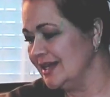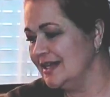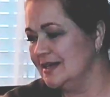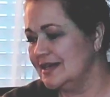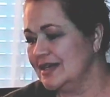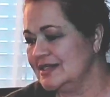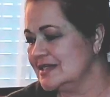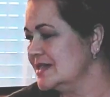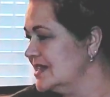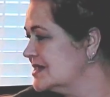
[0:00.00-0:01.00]
It,
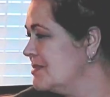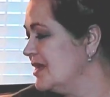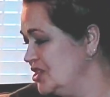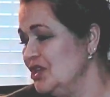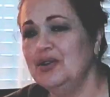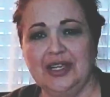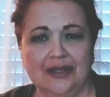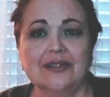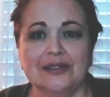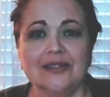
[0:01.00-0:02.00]
it's, it's my
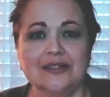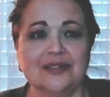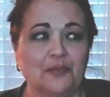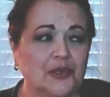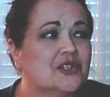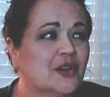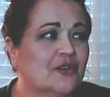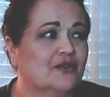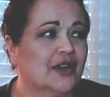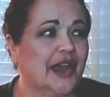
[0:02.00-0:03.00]
duty to
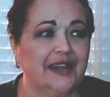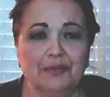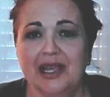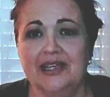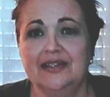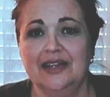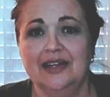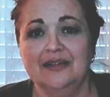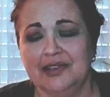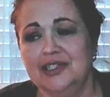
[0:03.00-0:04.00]
preserve handmade
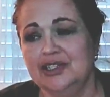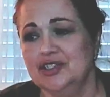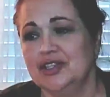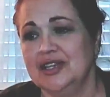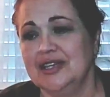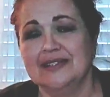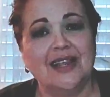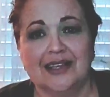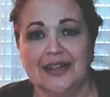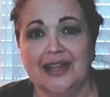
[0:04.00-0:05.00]
vintage things
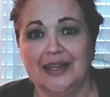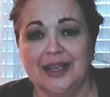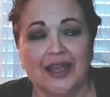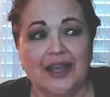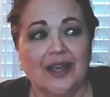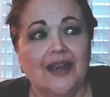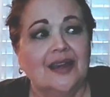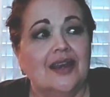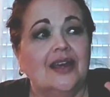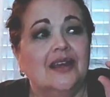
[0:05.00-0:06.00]
like that.
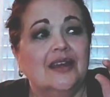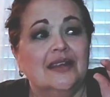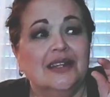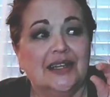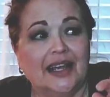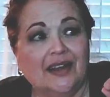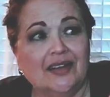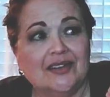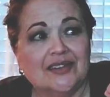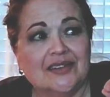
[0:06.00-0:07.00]
The
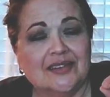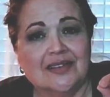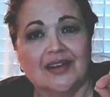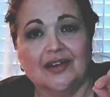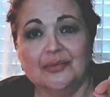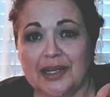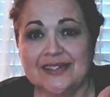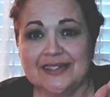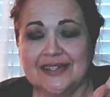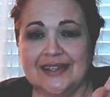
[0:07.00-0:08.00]
nails are
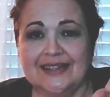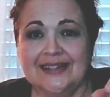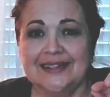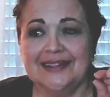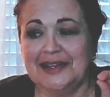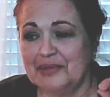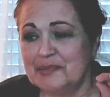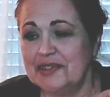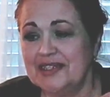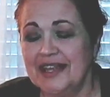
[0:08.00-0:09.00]
rusty that it
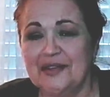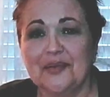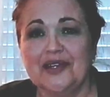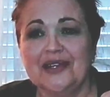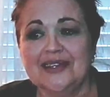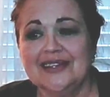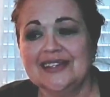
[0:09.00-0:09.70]
was put together with.